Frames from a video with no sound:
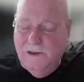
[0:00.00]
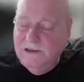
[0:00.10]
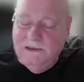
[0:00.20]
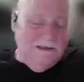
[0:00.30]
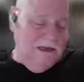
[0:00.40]

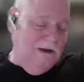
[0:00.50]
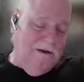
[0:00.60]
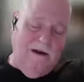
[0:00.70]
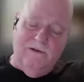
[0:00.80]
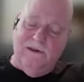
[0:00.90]
And
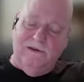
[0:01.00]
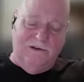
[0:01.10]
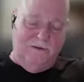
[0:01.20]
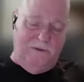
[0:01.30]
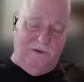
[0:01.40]
I mean,
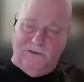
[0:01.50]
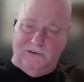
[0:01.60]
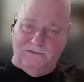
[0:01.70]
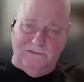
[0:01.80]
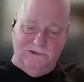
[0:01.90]
everything's just
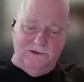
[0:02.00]
perfect.